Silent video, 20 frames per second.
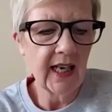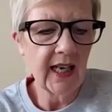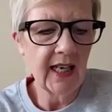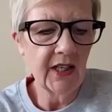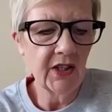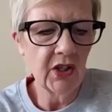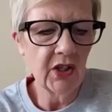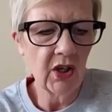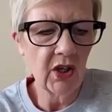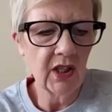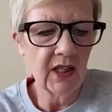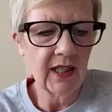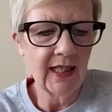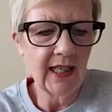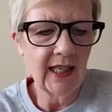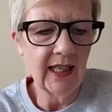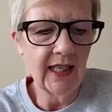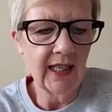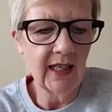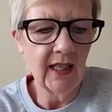
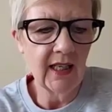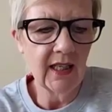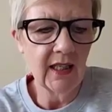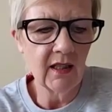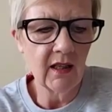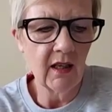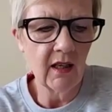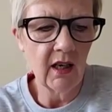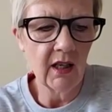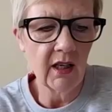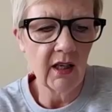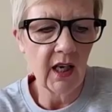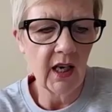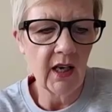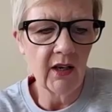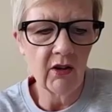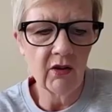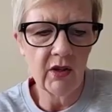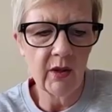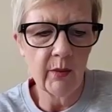HRT. It's like
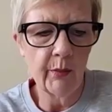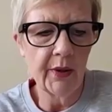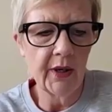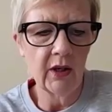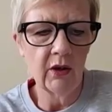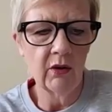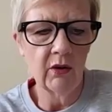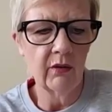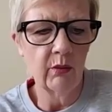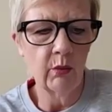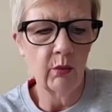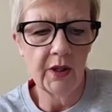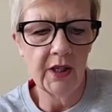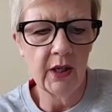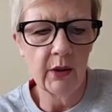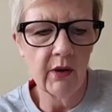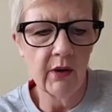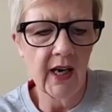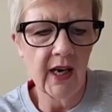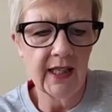going on the pill when
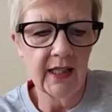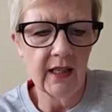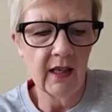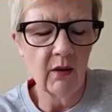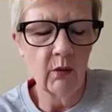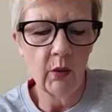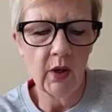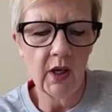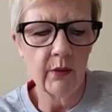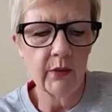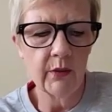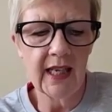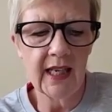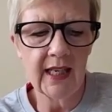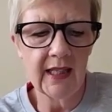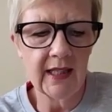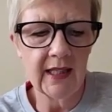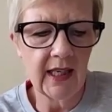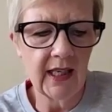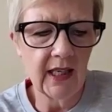you're eight. When I was
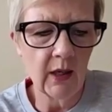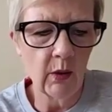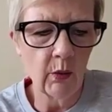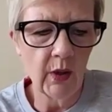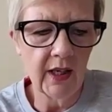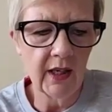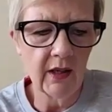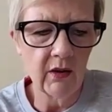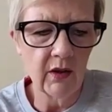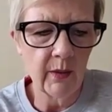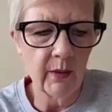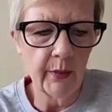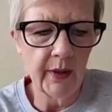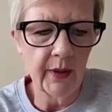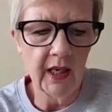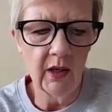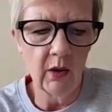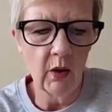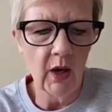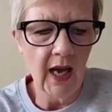18, I went on the
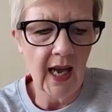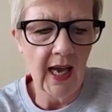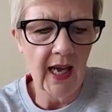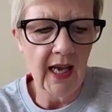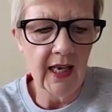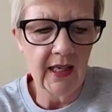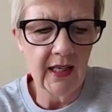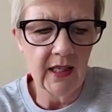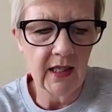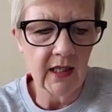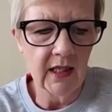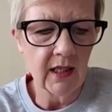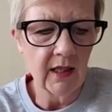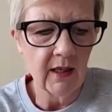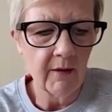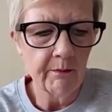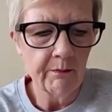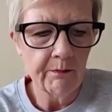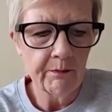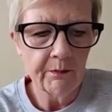pill and
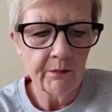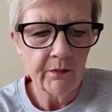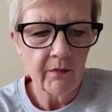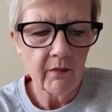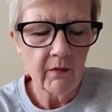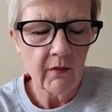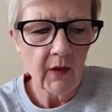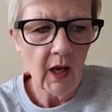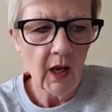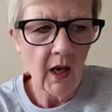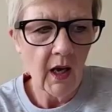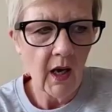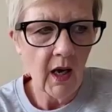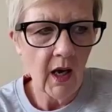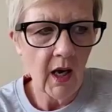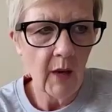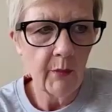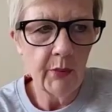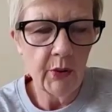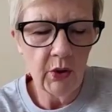
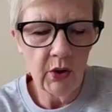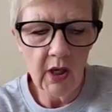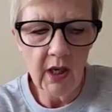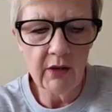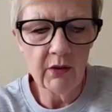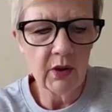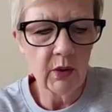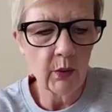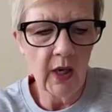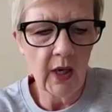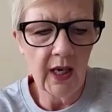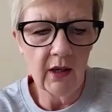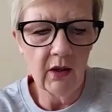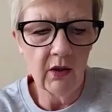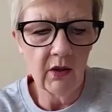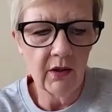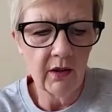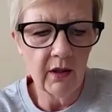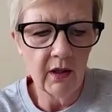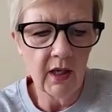I put loads of weight
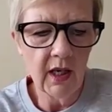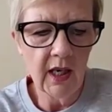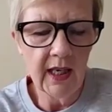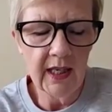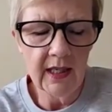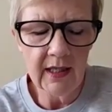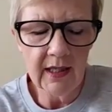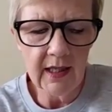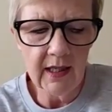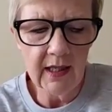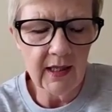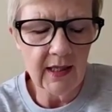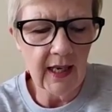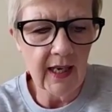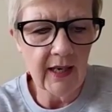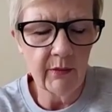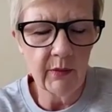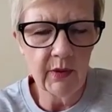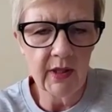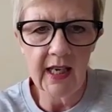on, and it's the
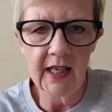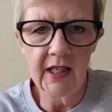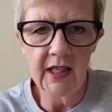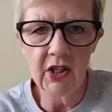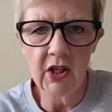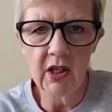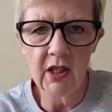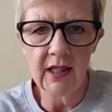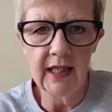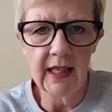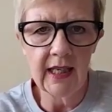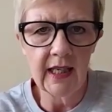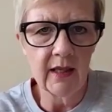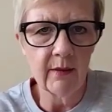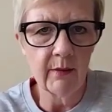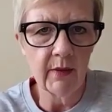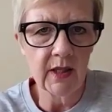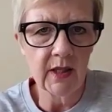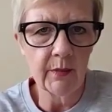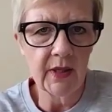same with HRT. There
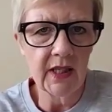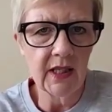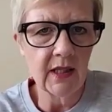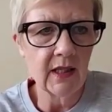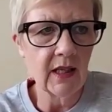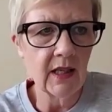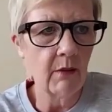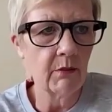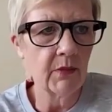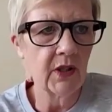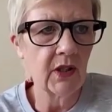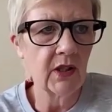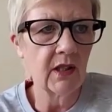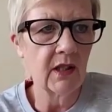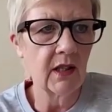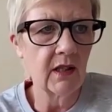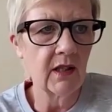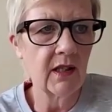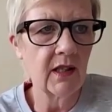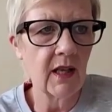must be
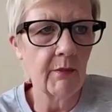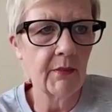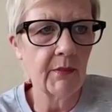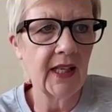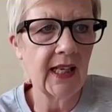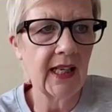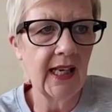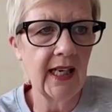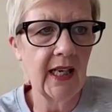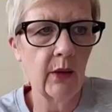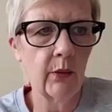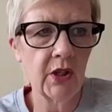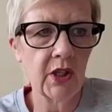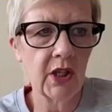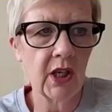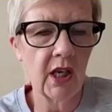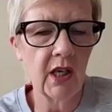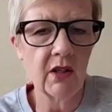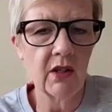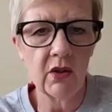something in it which
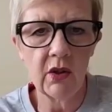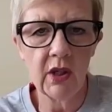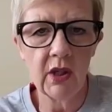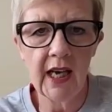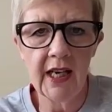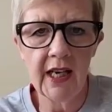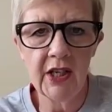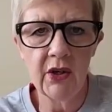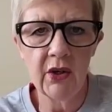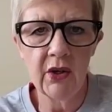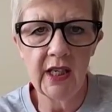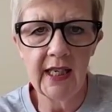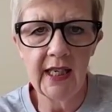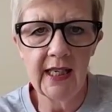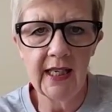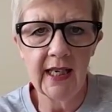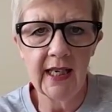goes, okay, you can eat